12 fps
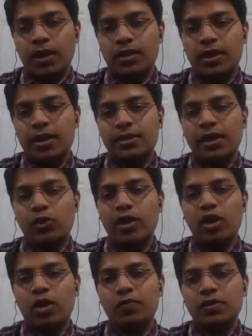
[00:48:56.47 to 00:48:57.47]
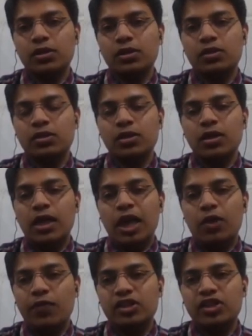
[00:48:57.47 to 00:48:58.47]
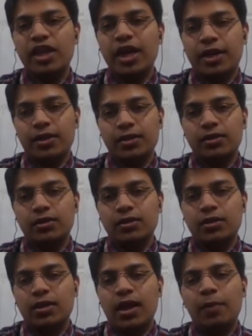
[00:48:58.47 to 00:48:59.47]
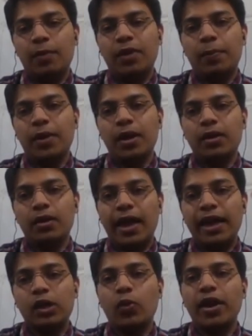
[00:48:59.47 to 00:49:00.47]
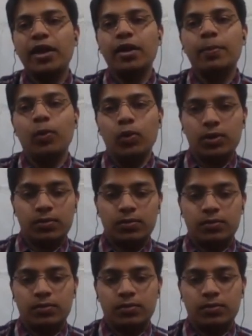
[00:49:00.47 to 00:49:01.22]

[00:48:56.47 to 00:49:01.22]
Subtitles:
These inquiry officers investigate and prepare inquiry report.